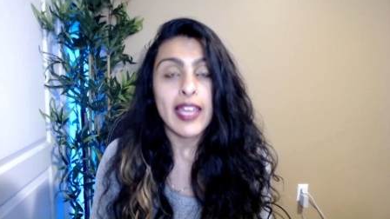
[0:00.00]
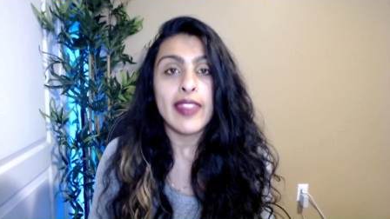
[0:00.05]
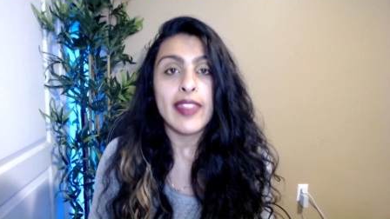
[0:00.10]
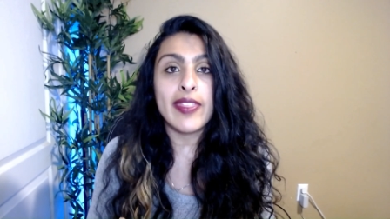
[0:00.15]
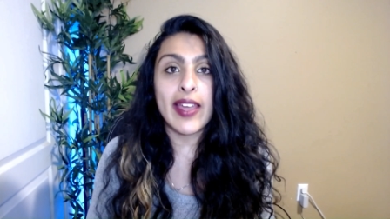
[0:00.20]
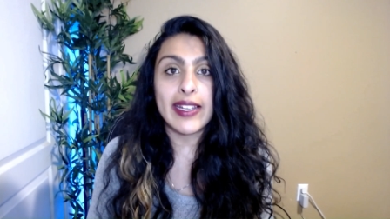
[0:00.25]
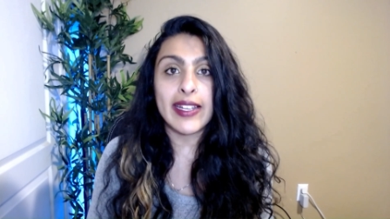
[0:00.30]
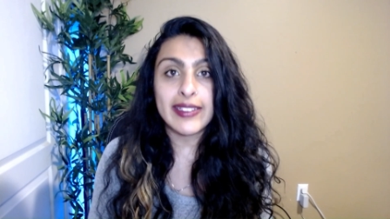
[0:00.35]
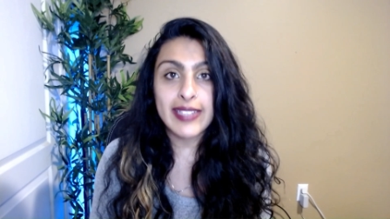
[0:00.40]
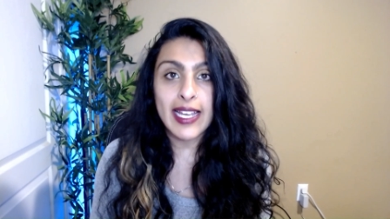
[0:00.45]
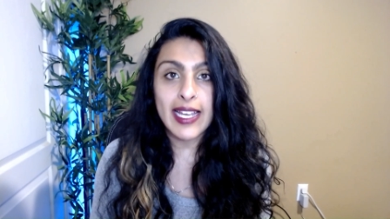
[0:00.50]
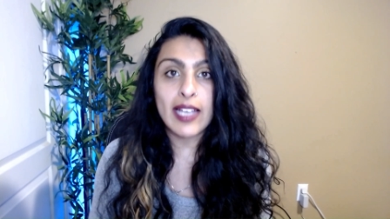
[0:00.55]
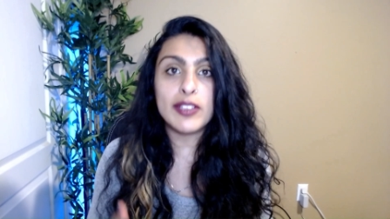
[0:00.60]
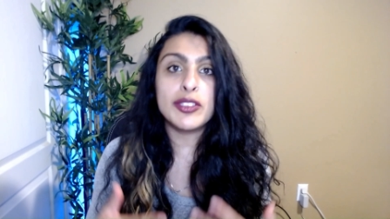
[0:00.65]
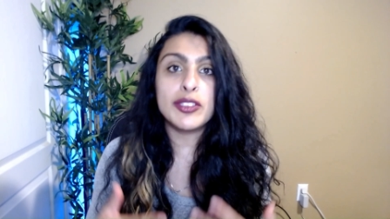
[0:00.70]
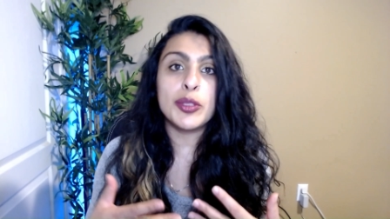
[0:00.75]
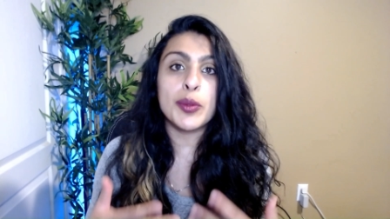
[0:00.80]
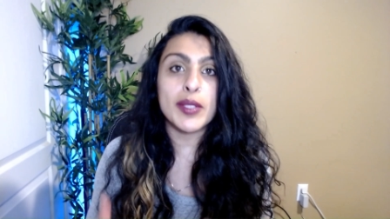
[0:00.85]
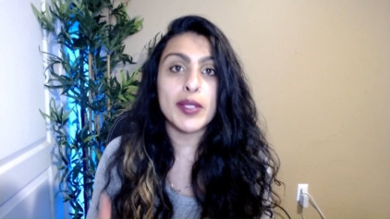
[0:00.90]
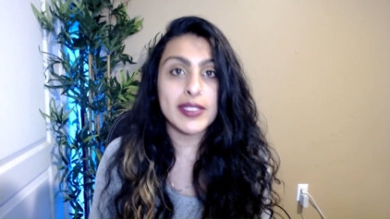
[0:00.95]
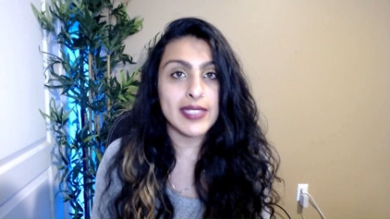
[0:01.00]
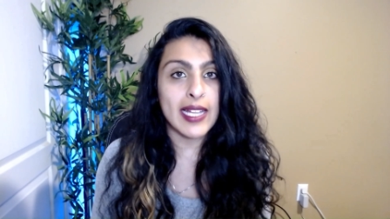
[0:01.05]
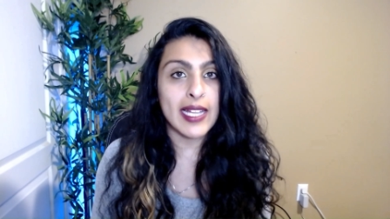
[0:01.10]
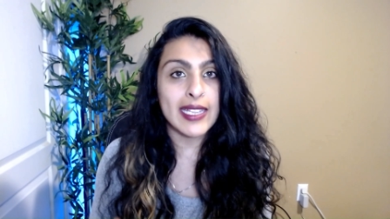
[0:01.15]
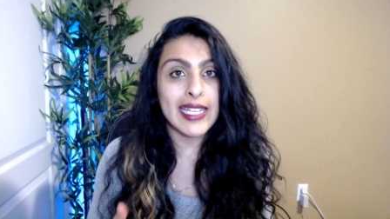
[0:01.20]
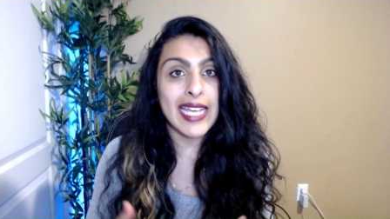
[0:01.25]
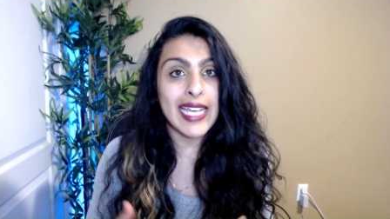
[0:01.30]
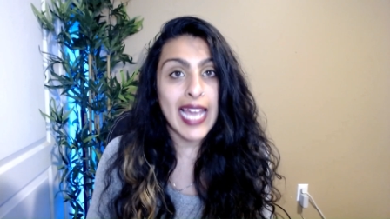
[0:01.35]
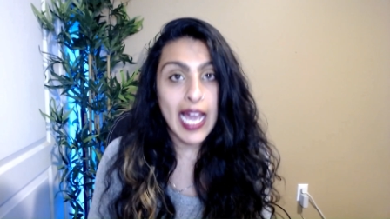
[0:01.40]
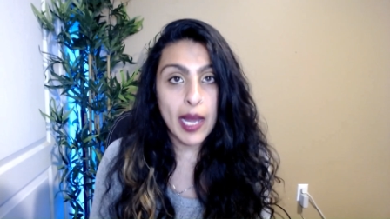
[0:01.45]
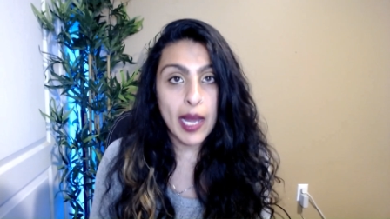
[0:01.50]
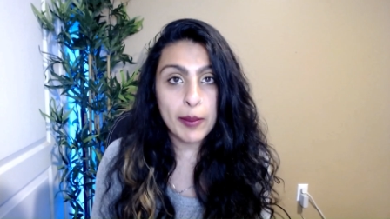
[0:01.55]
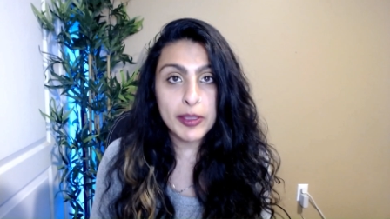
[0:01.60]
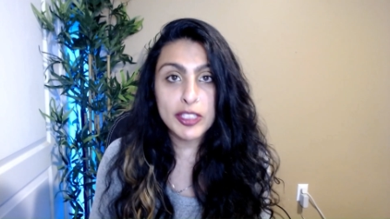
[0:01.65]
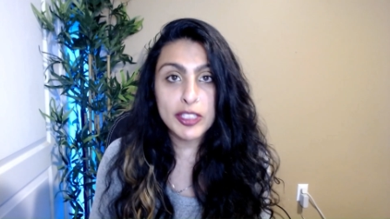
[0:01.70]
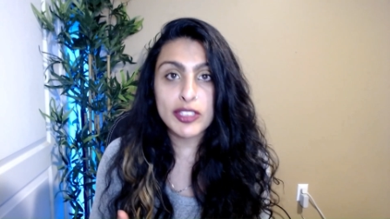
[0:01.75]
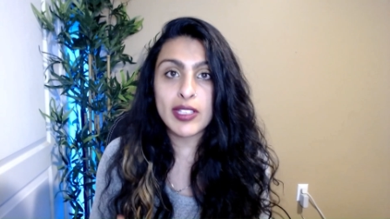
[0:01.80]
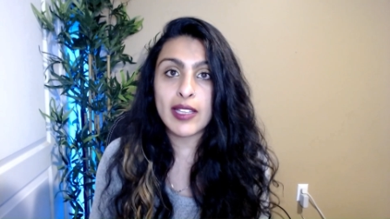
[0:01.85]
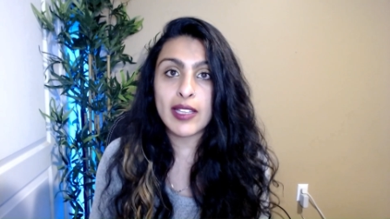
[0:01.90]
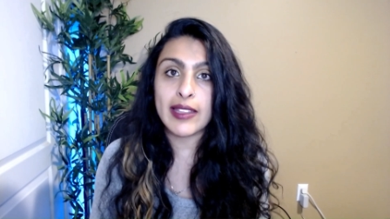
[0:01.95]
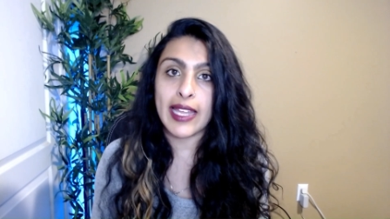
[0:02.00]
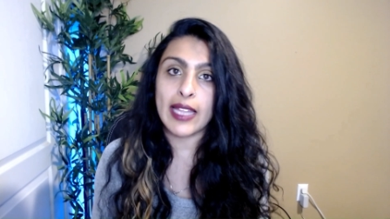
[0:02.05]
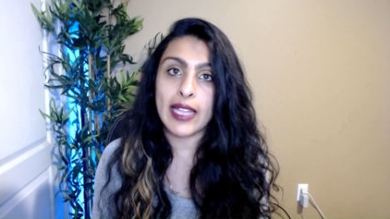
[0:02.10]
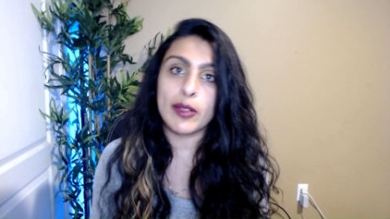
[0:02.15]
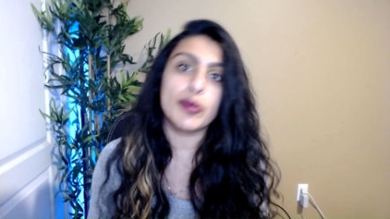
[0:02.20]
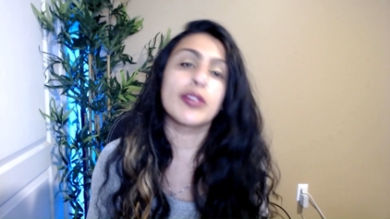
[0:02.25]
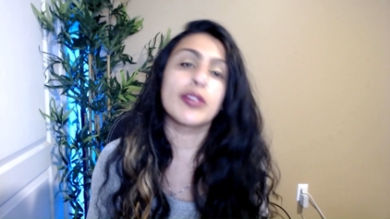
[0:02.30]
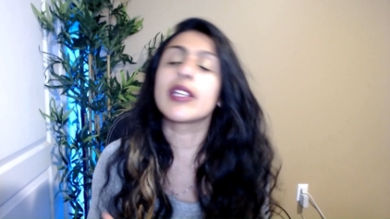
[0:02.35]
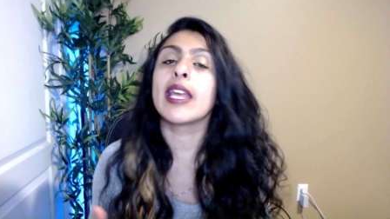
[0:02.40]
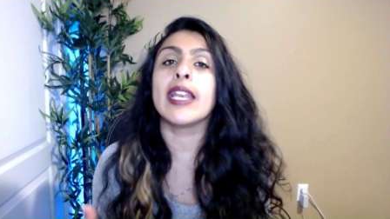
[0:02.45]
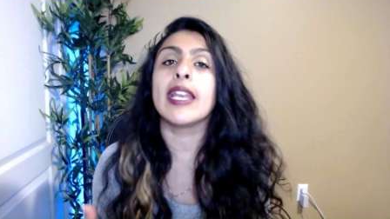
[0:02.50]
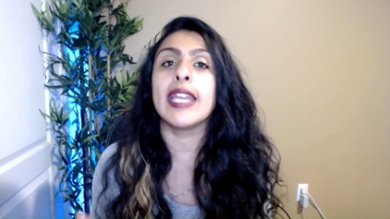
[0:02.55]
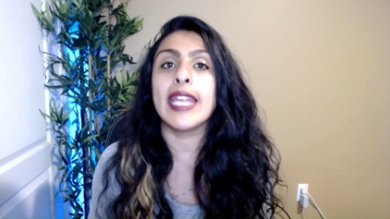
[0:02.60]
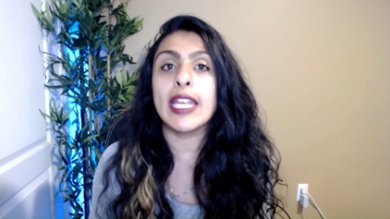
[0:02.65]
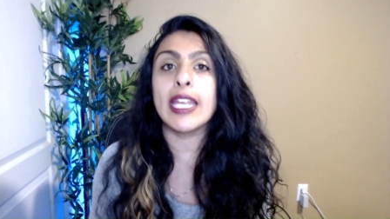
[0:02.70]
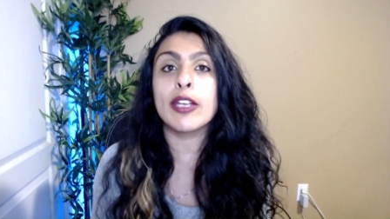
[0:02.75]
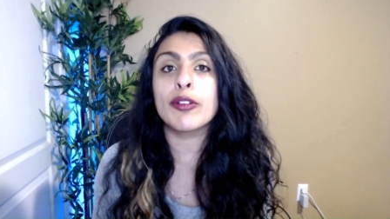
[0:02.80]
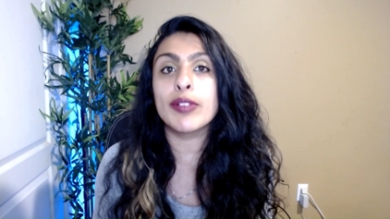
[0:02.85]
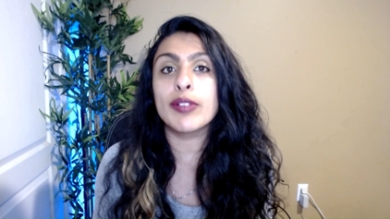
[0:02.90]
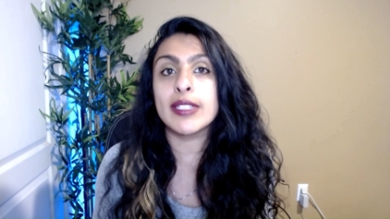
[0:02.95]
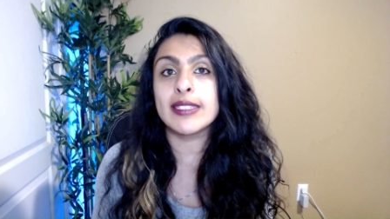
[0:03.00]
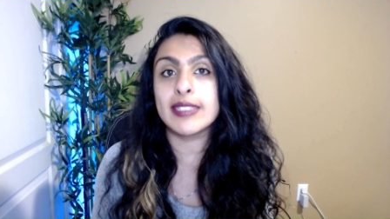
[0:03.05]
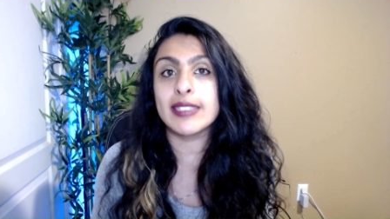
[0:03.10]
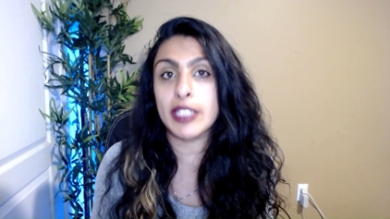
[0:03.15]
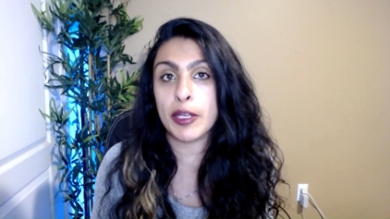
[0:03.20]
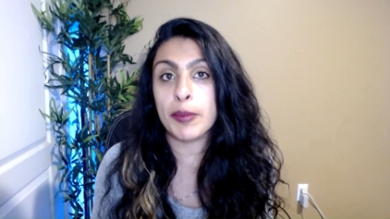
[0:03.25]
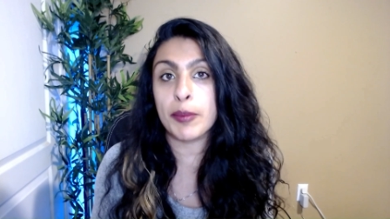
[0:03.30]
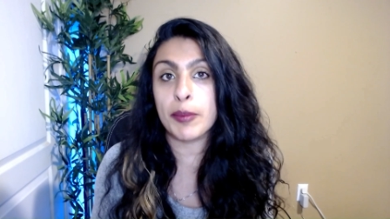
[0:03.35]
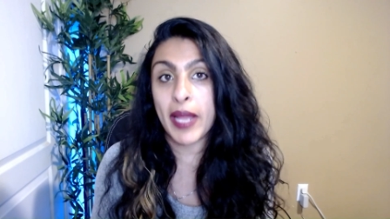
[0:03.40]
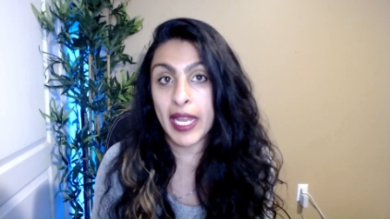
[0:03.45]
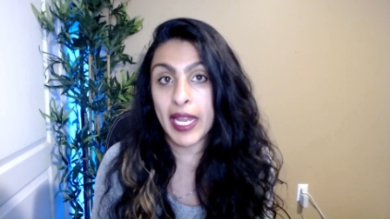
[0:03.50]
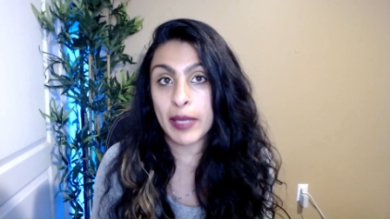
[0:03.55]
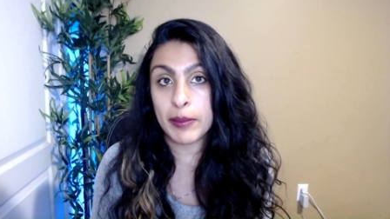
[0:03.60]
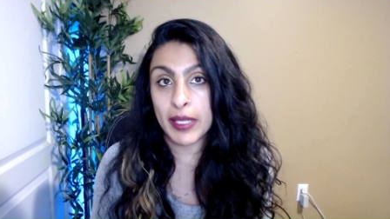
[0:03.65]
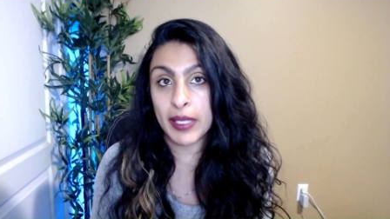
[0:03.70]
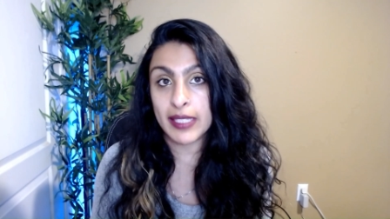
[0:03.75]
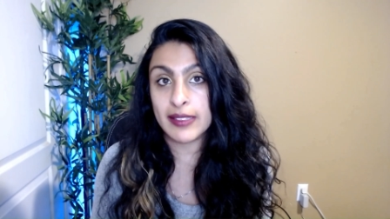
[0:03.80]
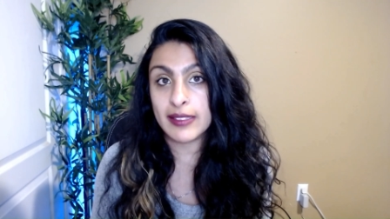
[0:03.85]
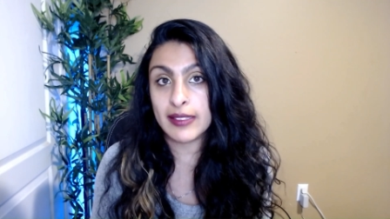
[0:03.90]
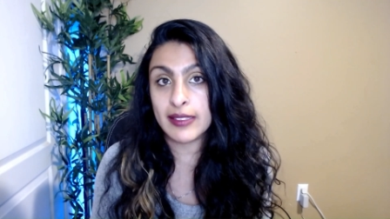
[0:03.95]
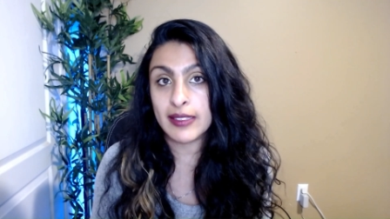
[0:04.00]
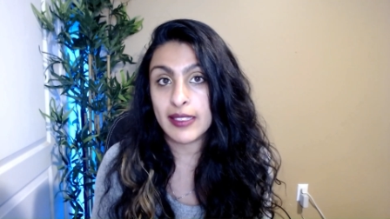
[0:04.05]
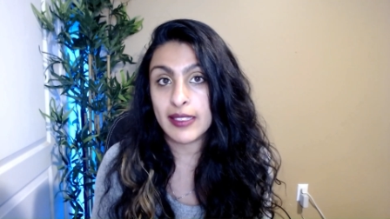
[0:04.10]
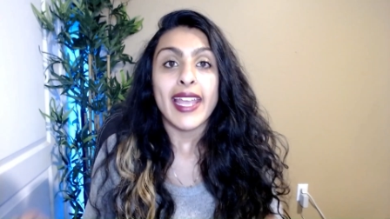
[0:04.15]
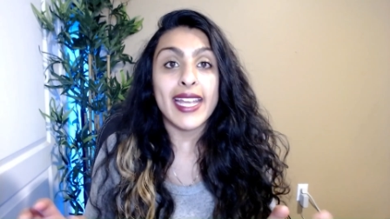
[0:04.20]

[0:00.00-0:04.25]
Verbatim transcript: that tells you exactly how much the landlord can increase their payments.